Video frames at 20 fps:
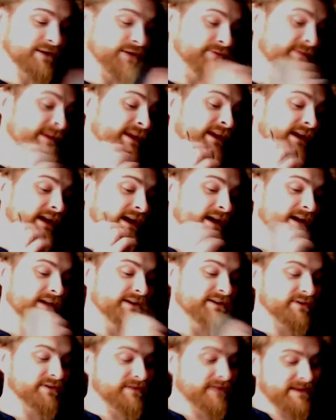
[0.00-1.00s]
So
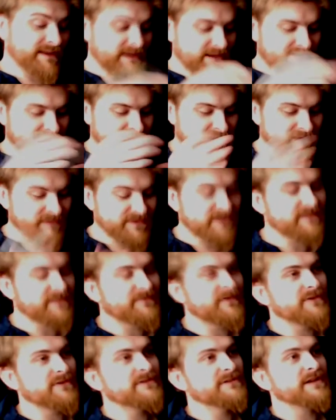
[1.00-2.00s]
the surface is a
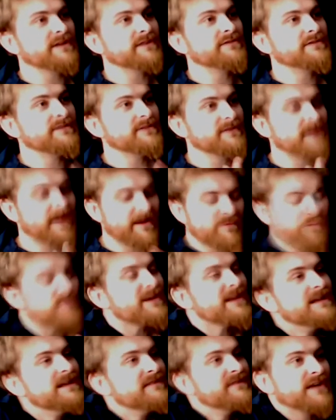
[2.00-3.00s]
frozen tundra. So
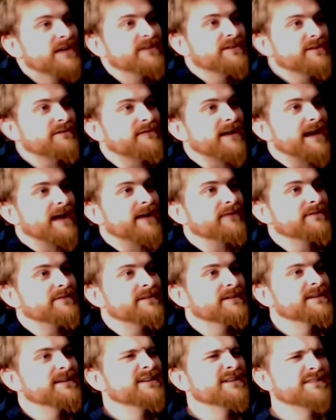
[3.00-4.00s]
everyone lives
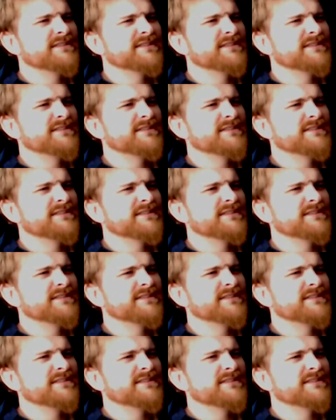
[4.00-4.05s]
underground,